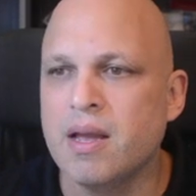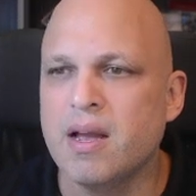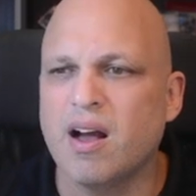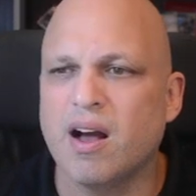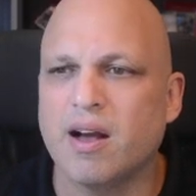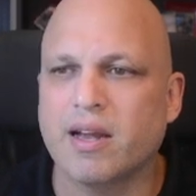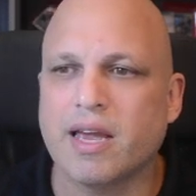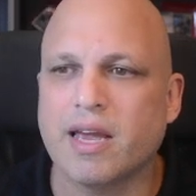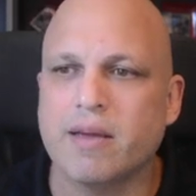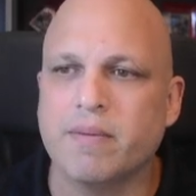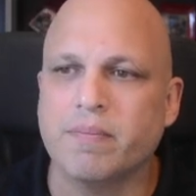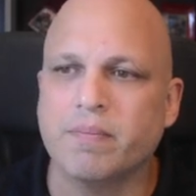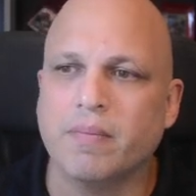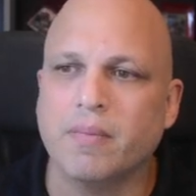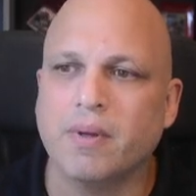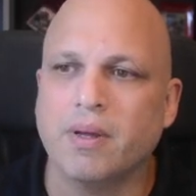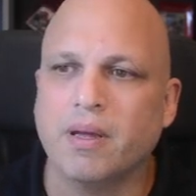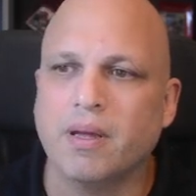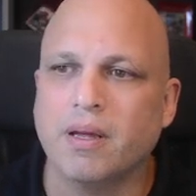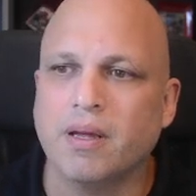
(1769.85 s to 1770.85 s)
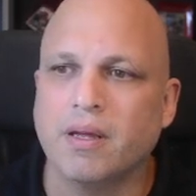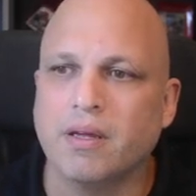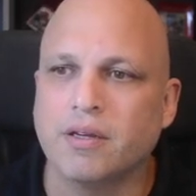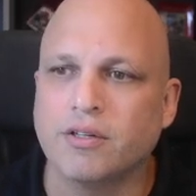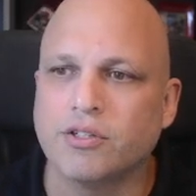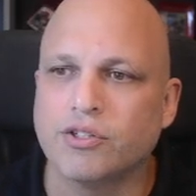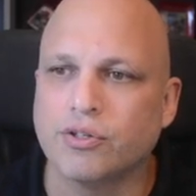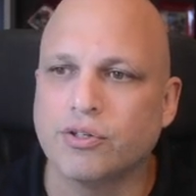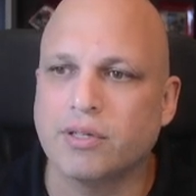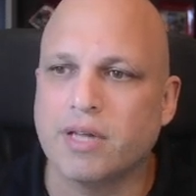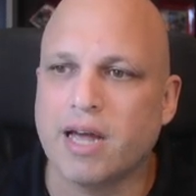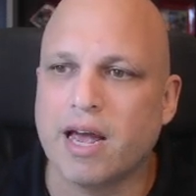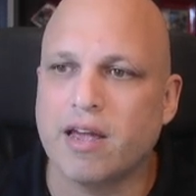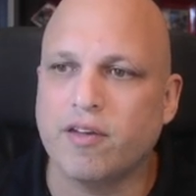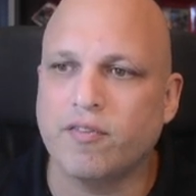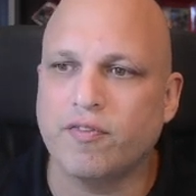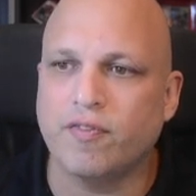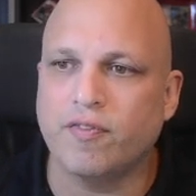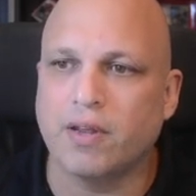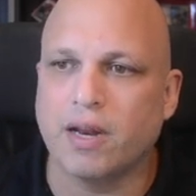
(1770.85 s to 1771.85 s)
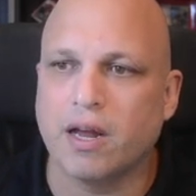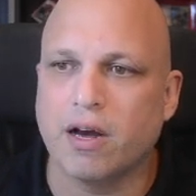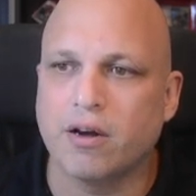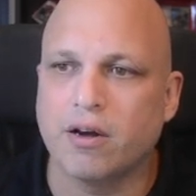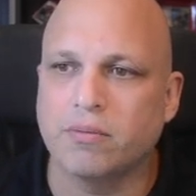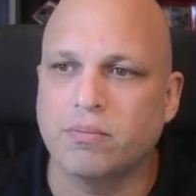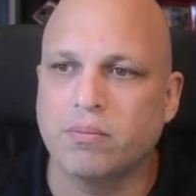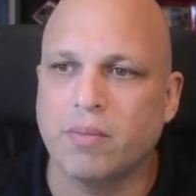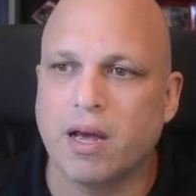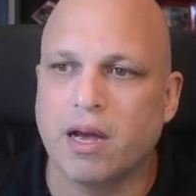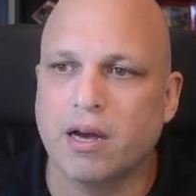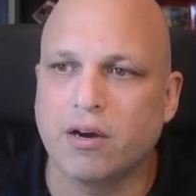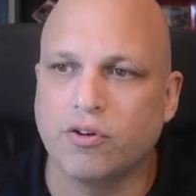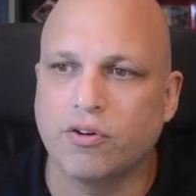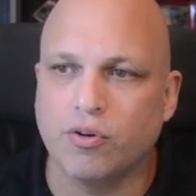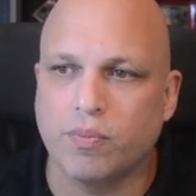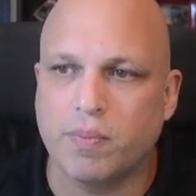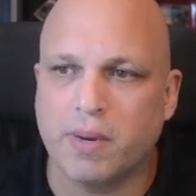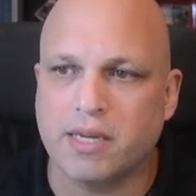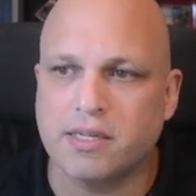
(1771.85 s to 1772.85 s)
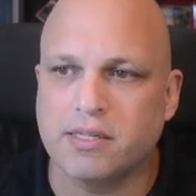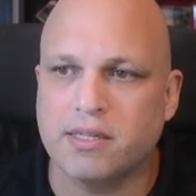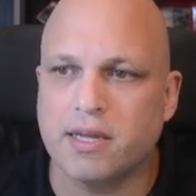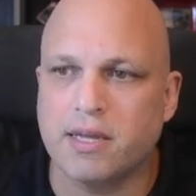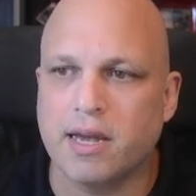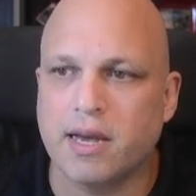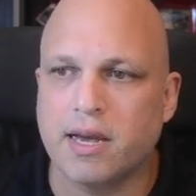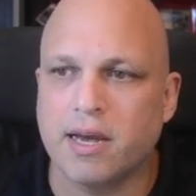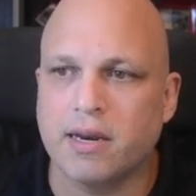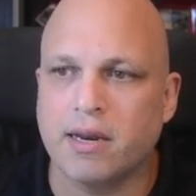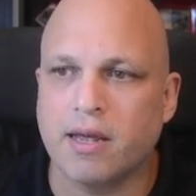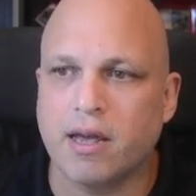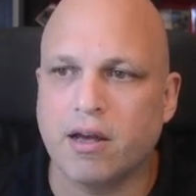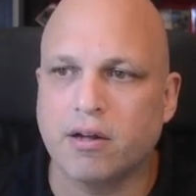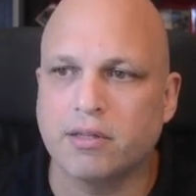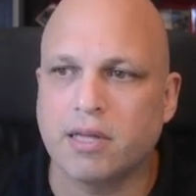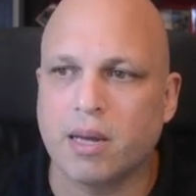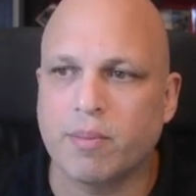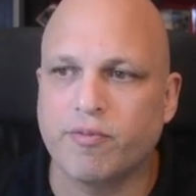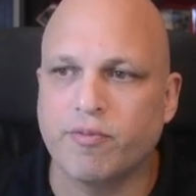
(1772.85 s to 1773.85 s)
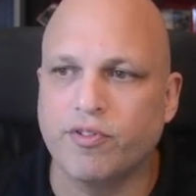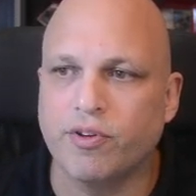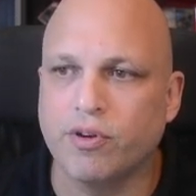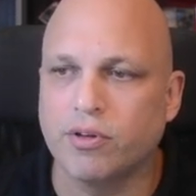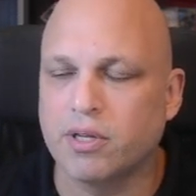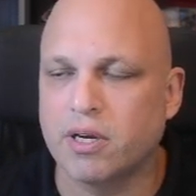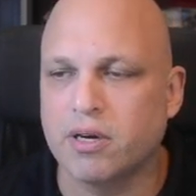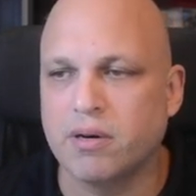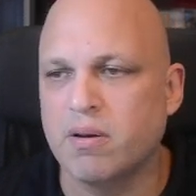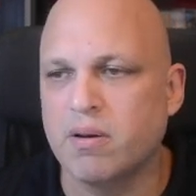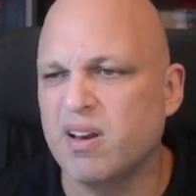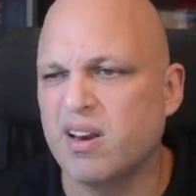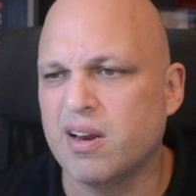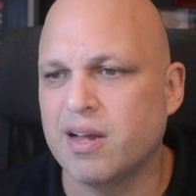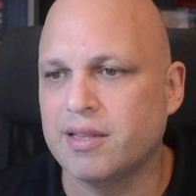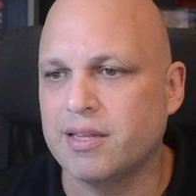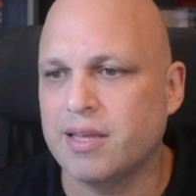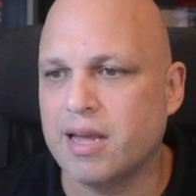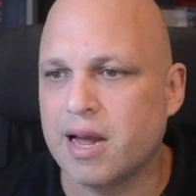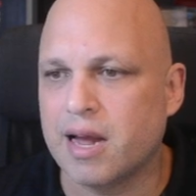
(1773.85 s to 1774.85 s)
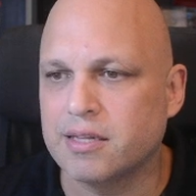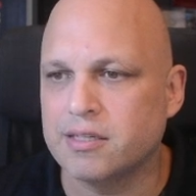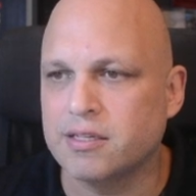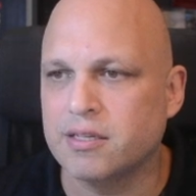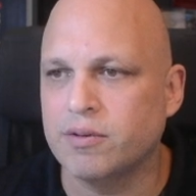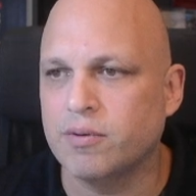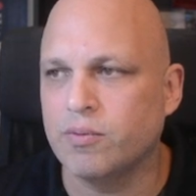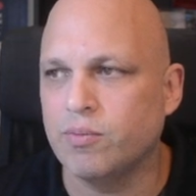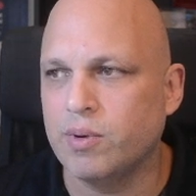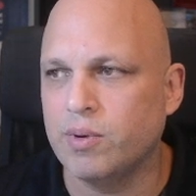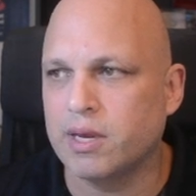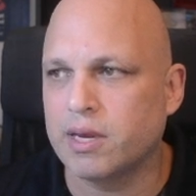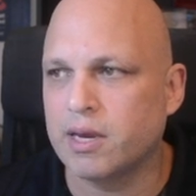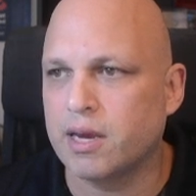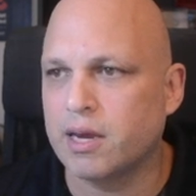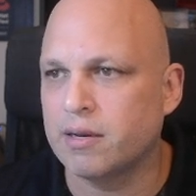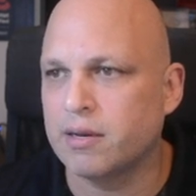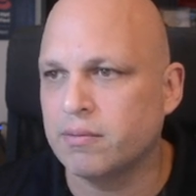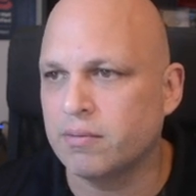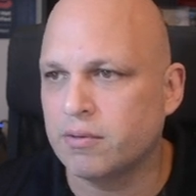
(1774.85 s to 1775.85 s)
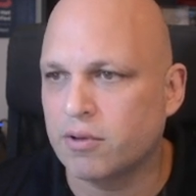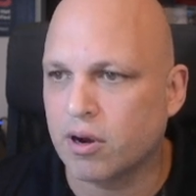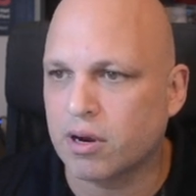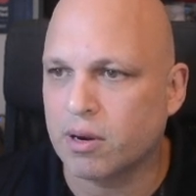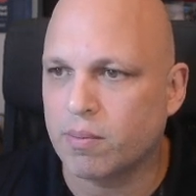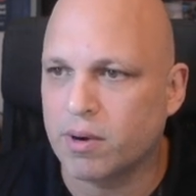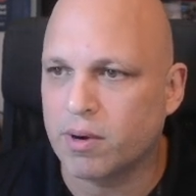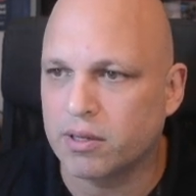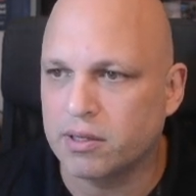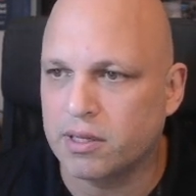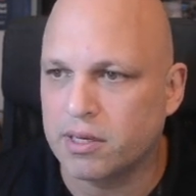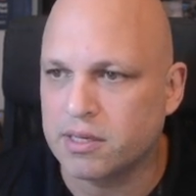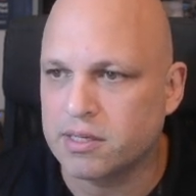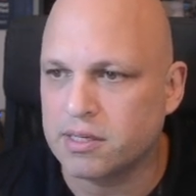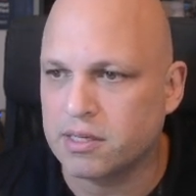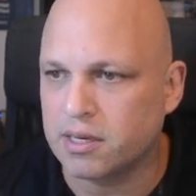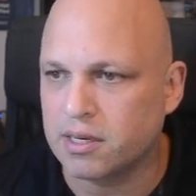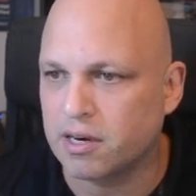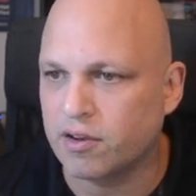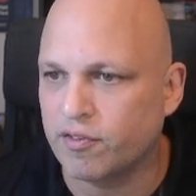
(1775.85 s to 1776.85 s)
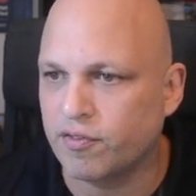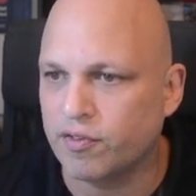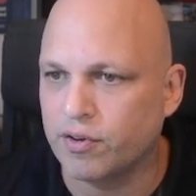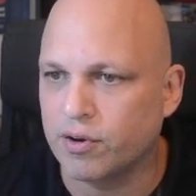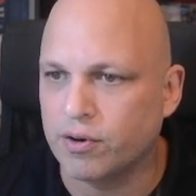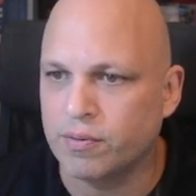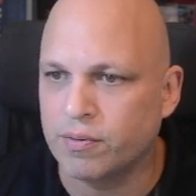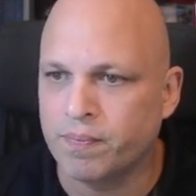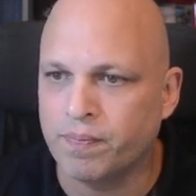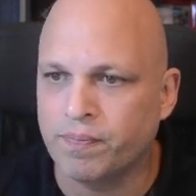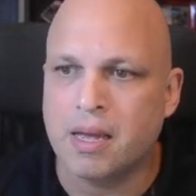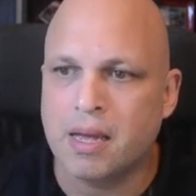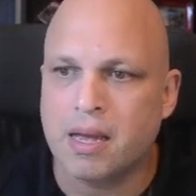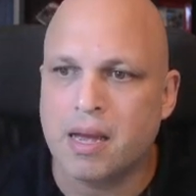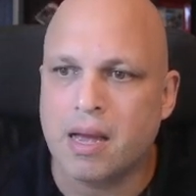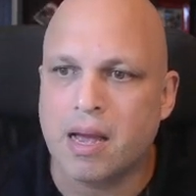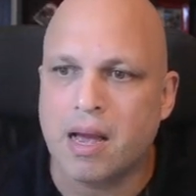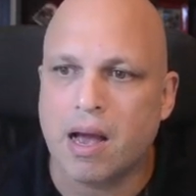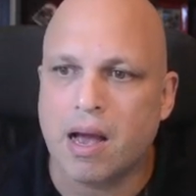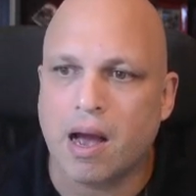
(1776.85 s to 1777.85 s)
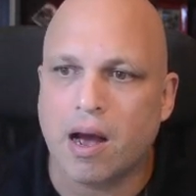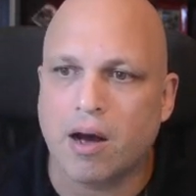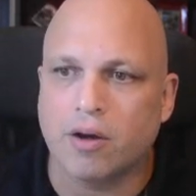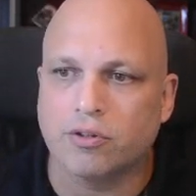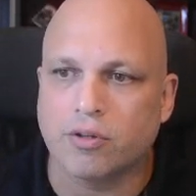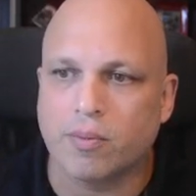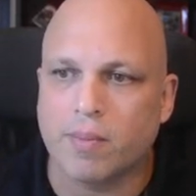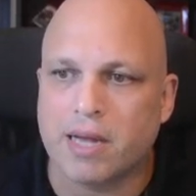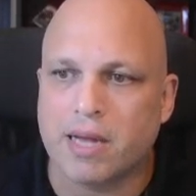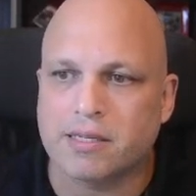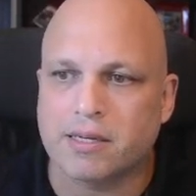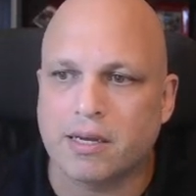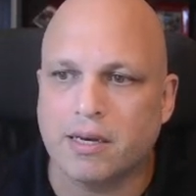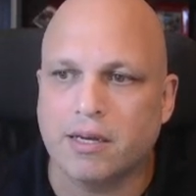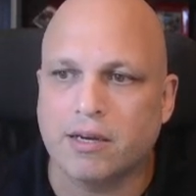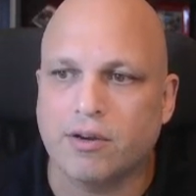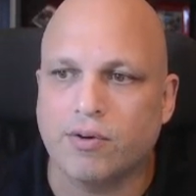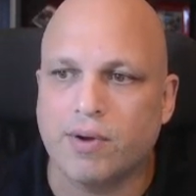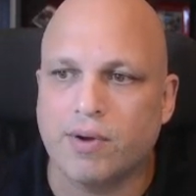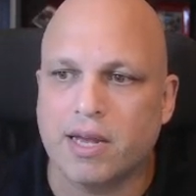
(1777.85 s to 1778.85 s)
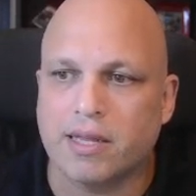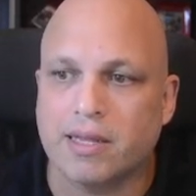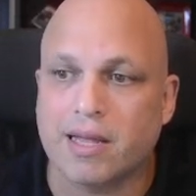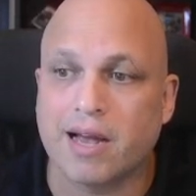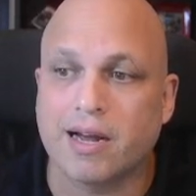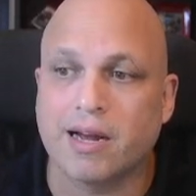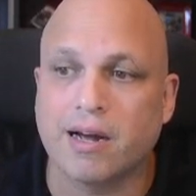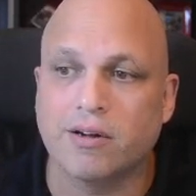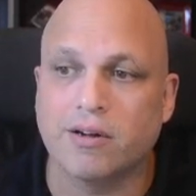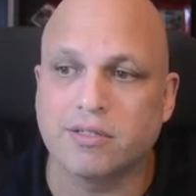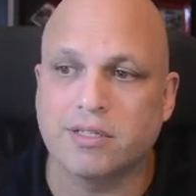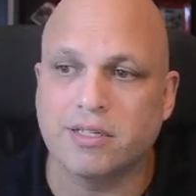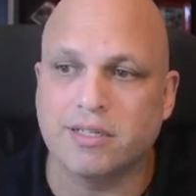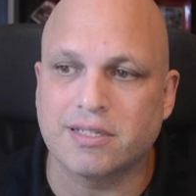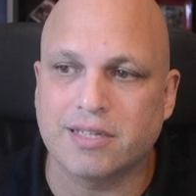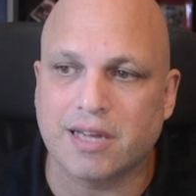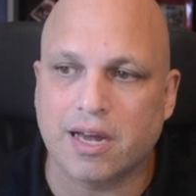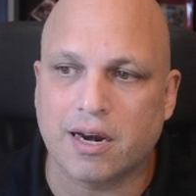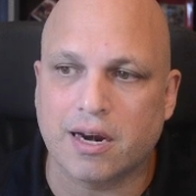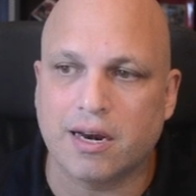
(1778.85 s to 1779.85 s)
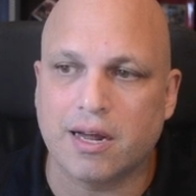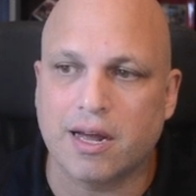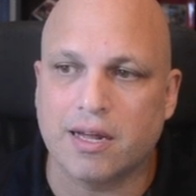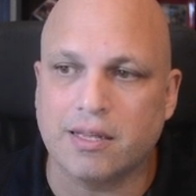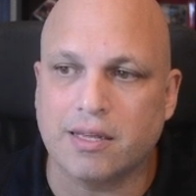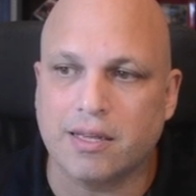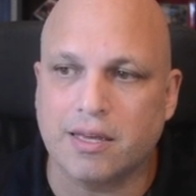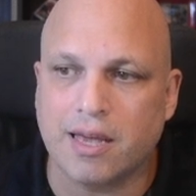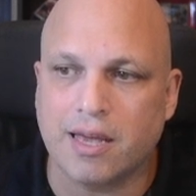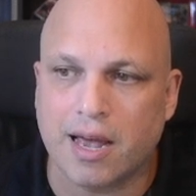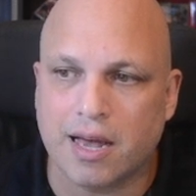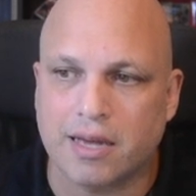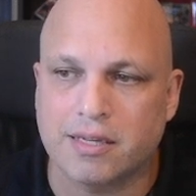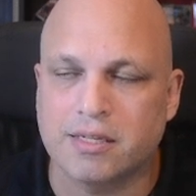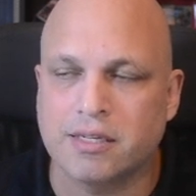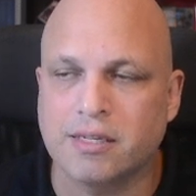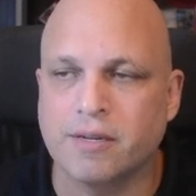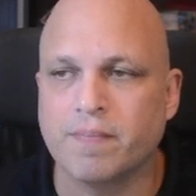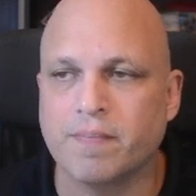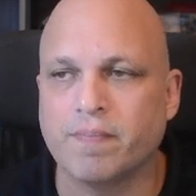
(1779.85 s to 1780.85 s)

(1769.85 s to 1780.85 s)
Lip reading: Okay, should I fill out a group-based DN, LDAP filter? Not yet. We can talk about this in a few. Automatically create accounts in satellite? Yes.